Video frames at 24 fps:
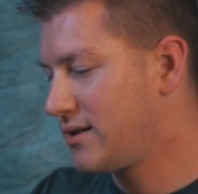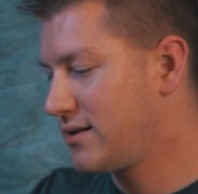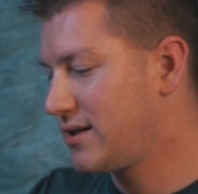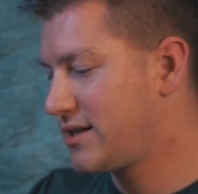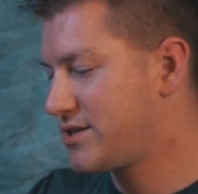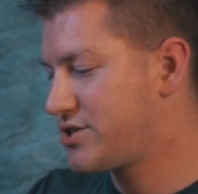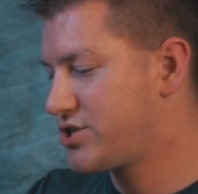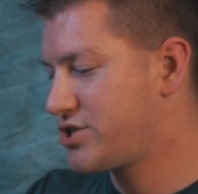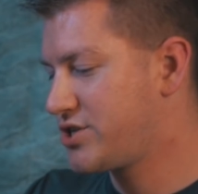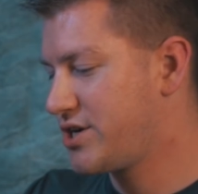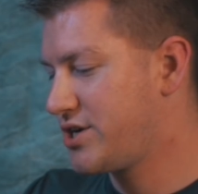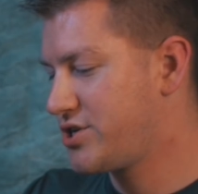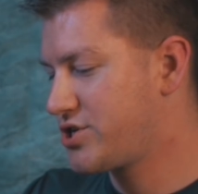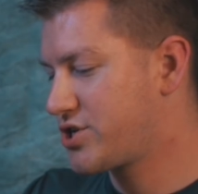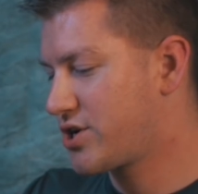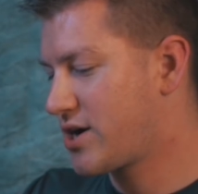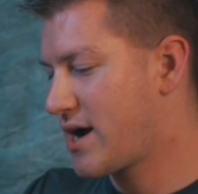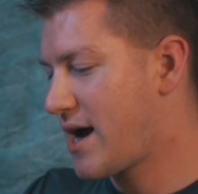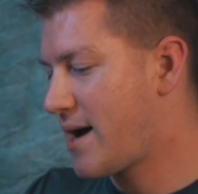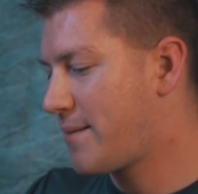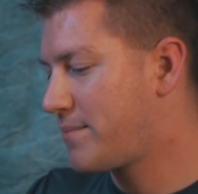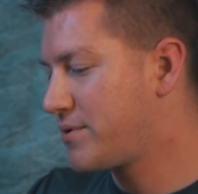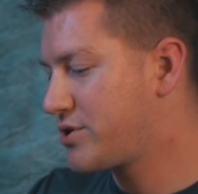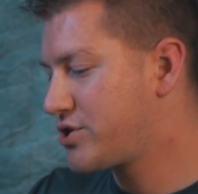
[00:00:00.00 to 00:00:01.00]
let's change
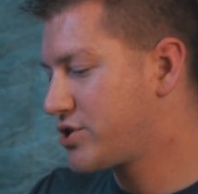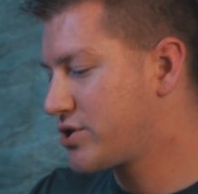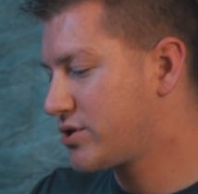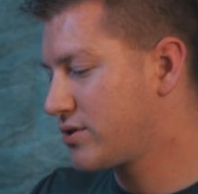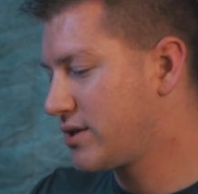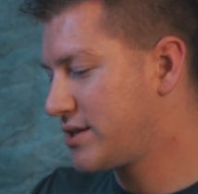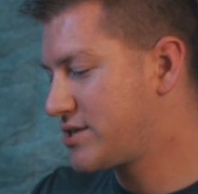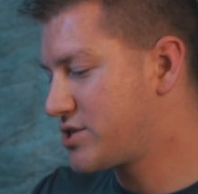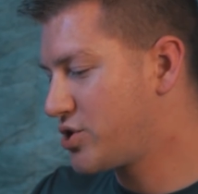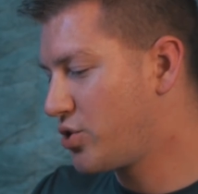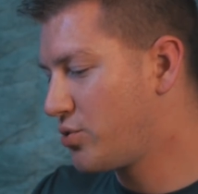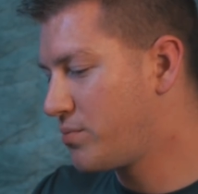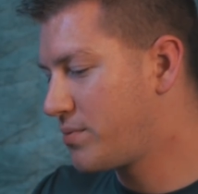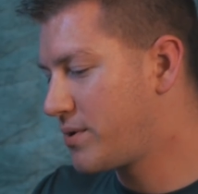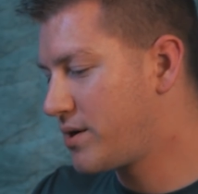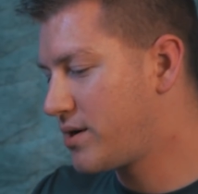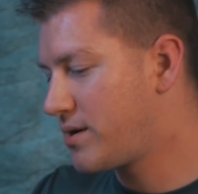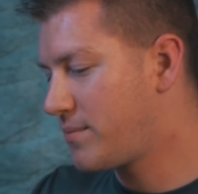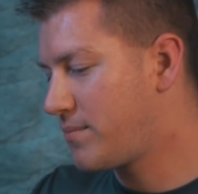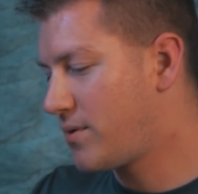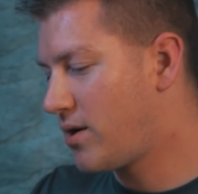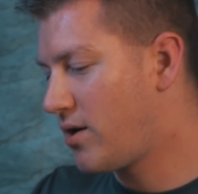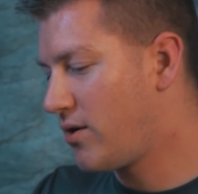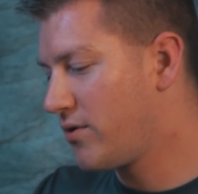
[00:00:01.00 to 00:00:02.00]
our aperture. Let's open
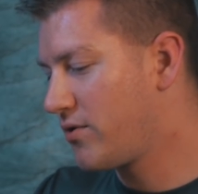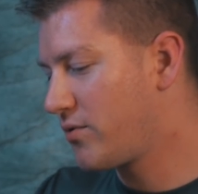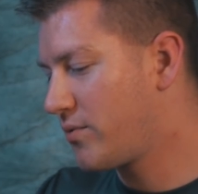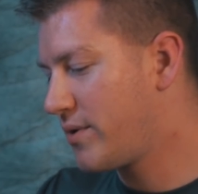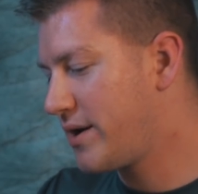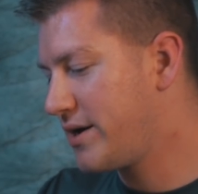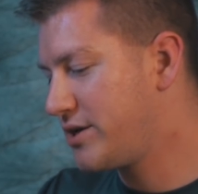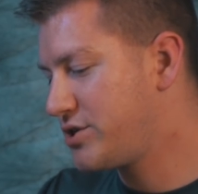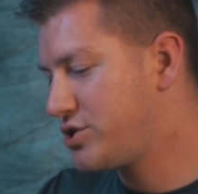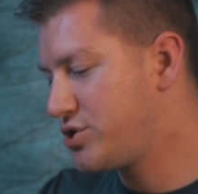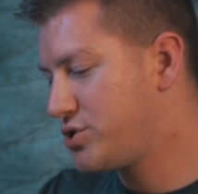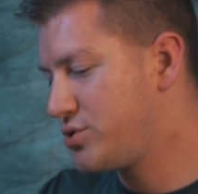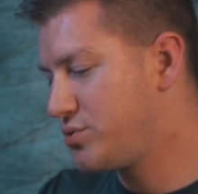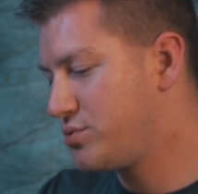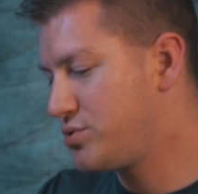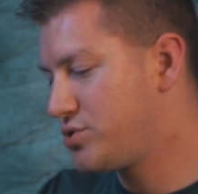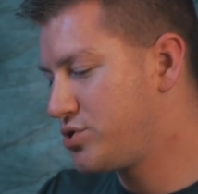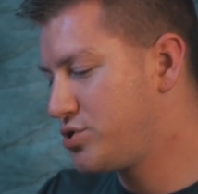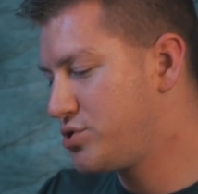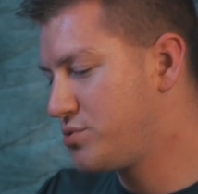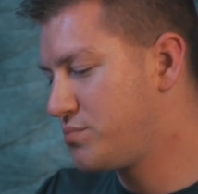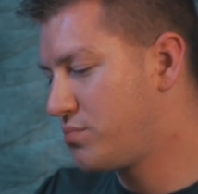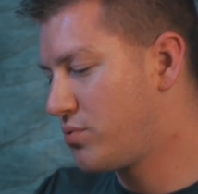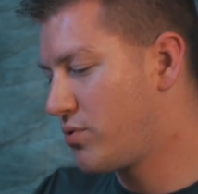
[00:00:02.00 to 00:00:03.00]
it up all the way to
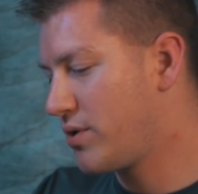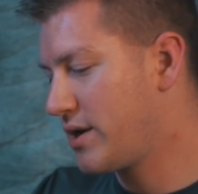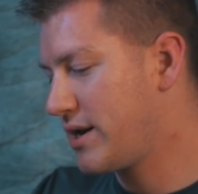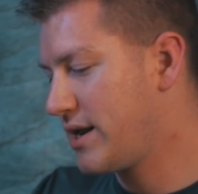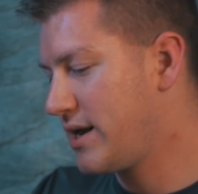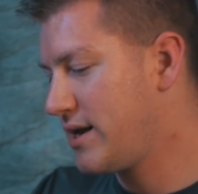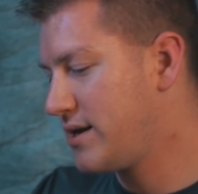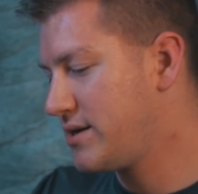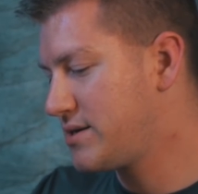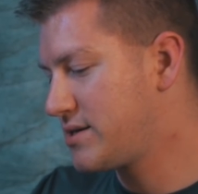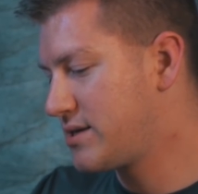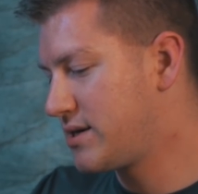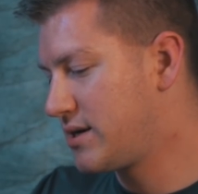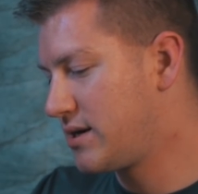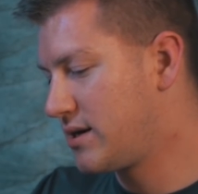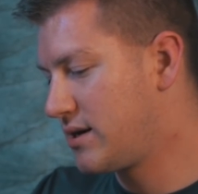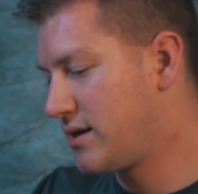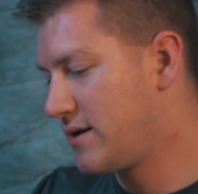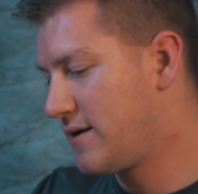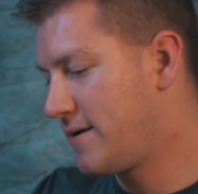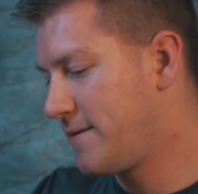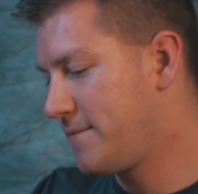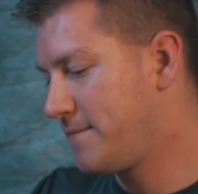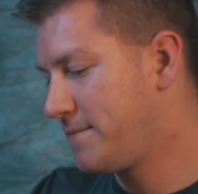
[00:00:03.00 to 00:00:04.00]
2.8,
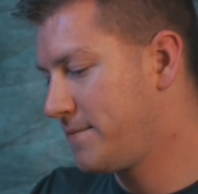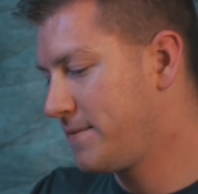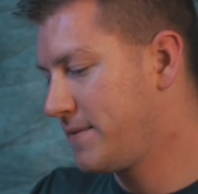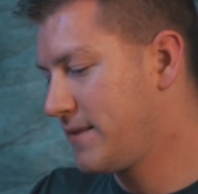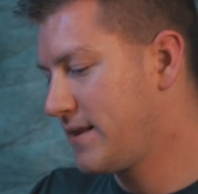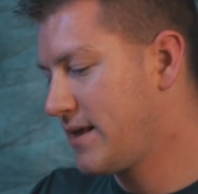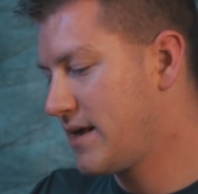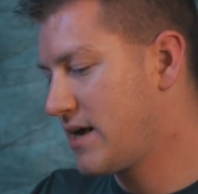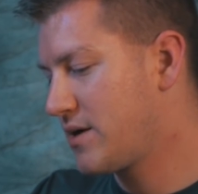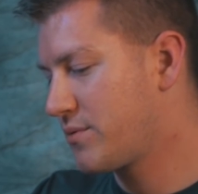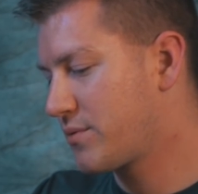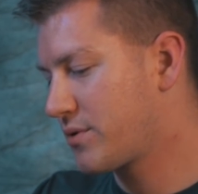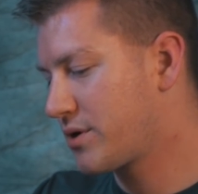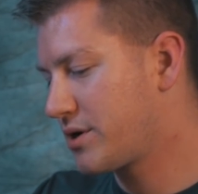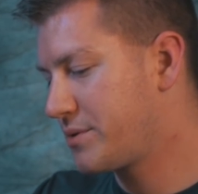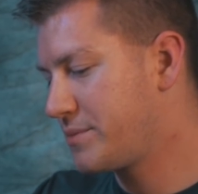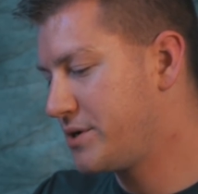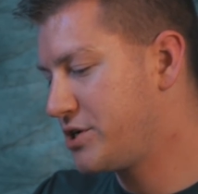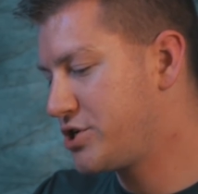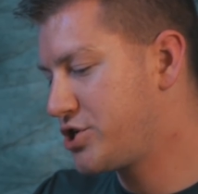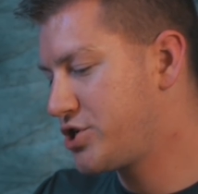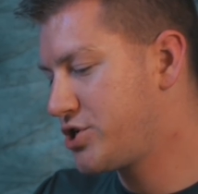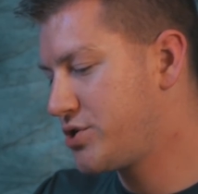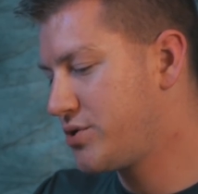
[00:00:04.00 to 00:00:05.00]
and we're going
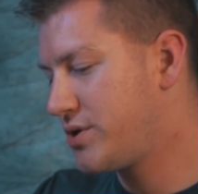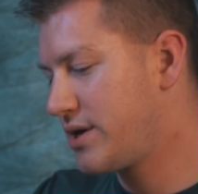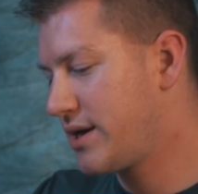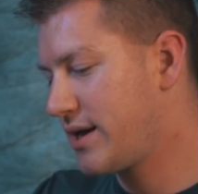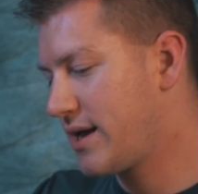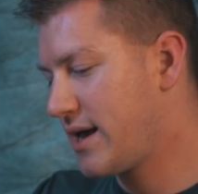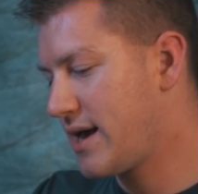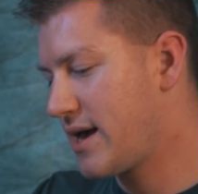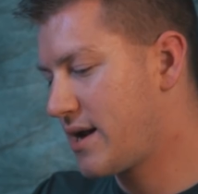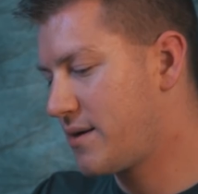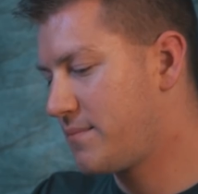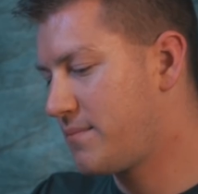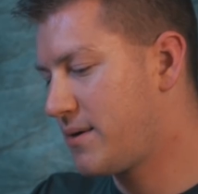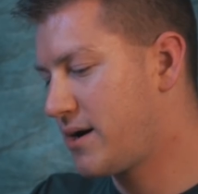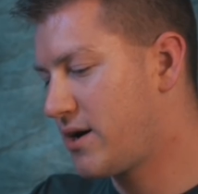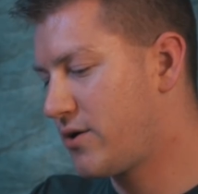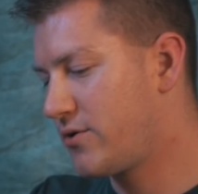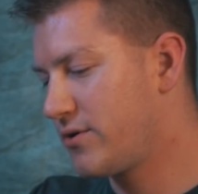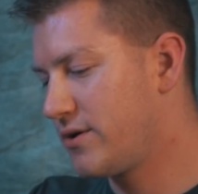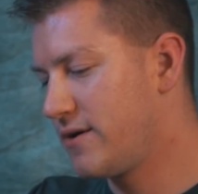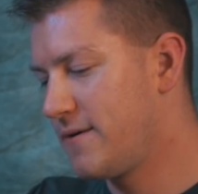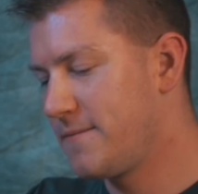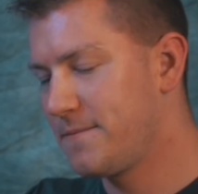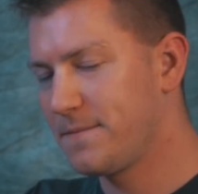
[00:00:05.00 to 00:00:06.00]
to be shooting at
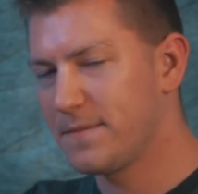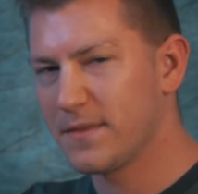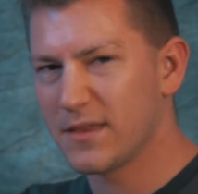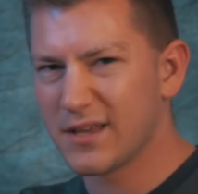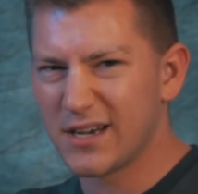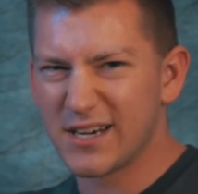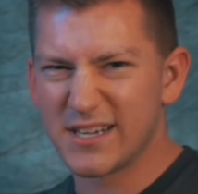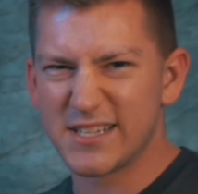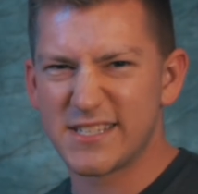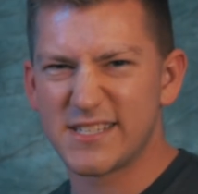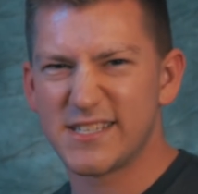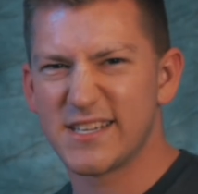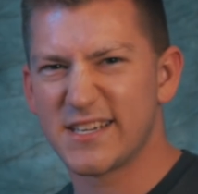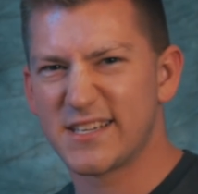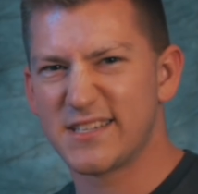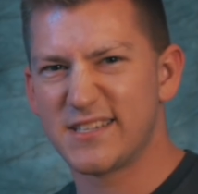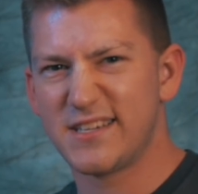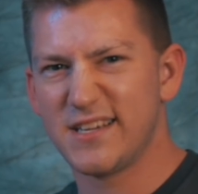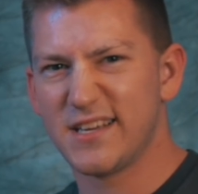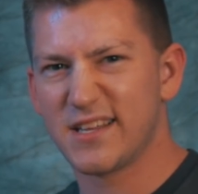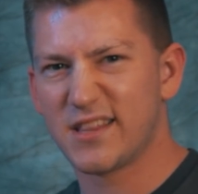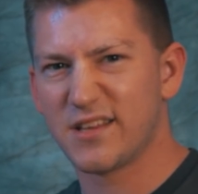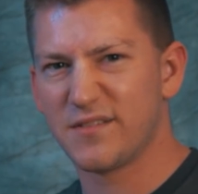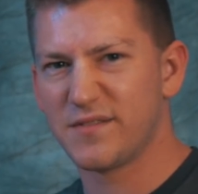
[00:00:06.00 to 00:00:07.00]
about a
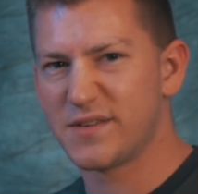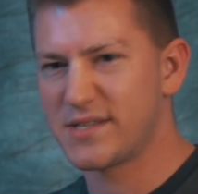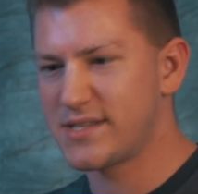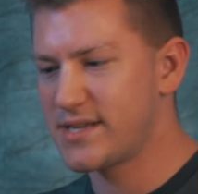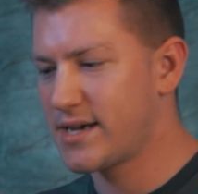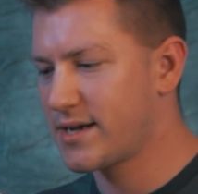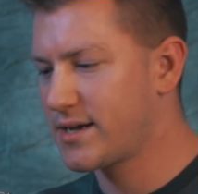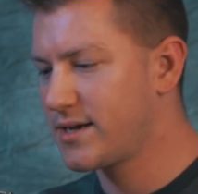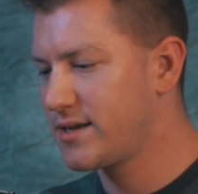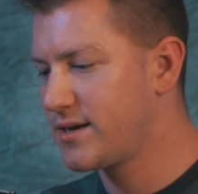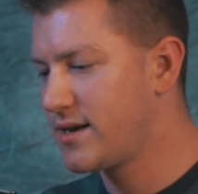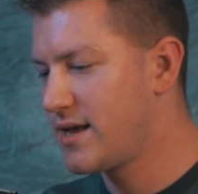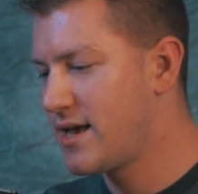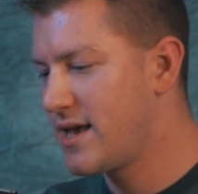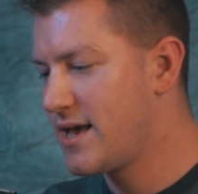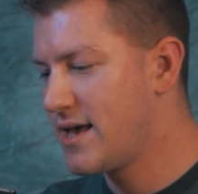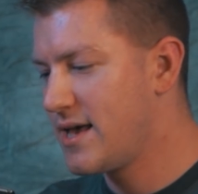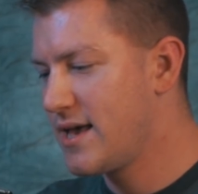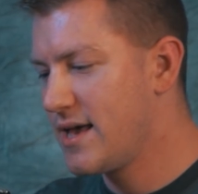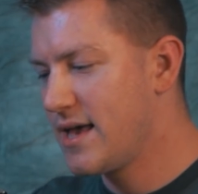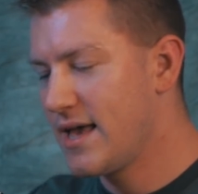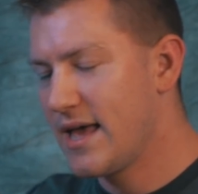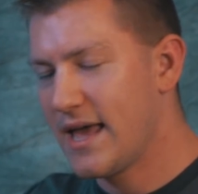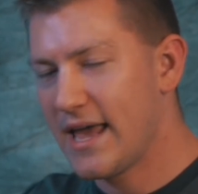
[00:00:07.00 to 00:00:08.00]
60th of a second.
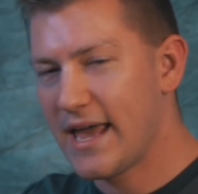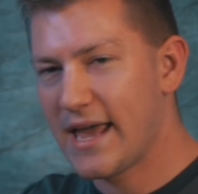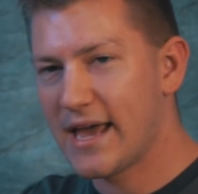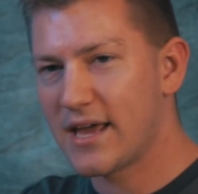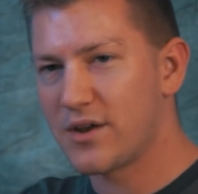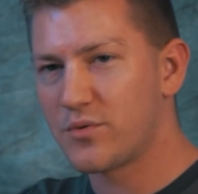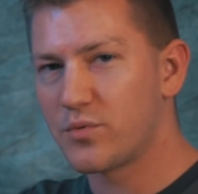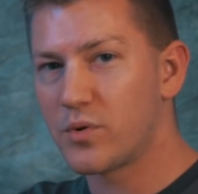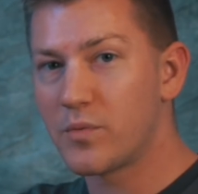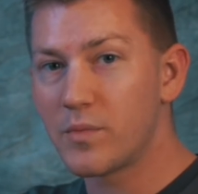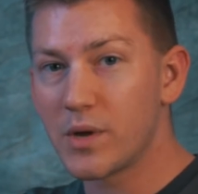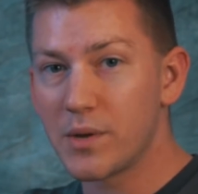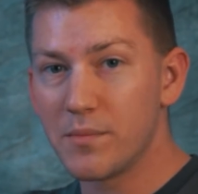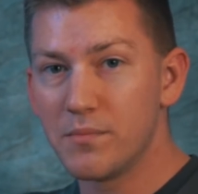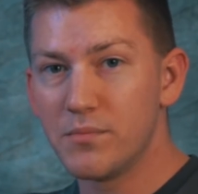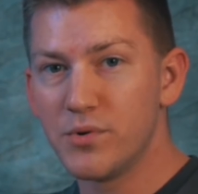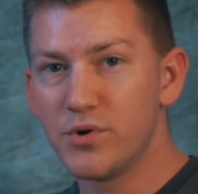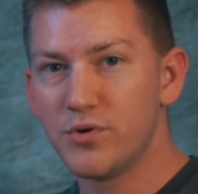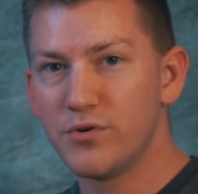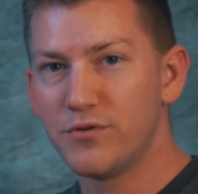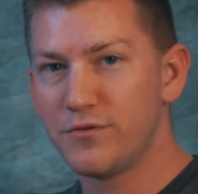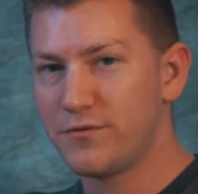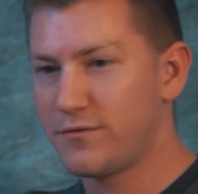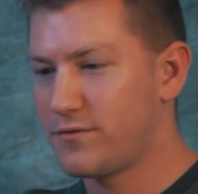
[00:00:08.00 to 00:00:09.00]
And when we
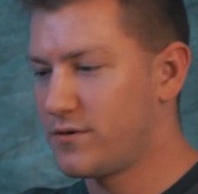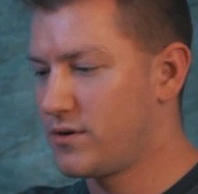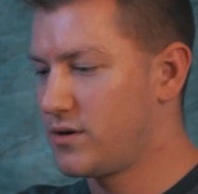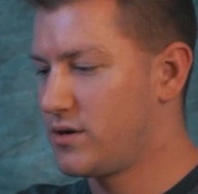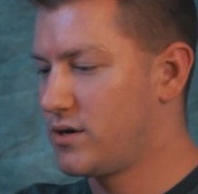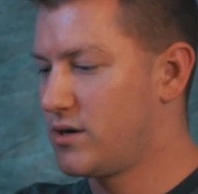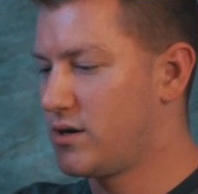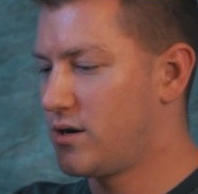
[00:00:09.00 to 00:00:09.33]
move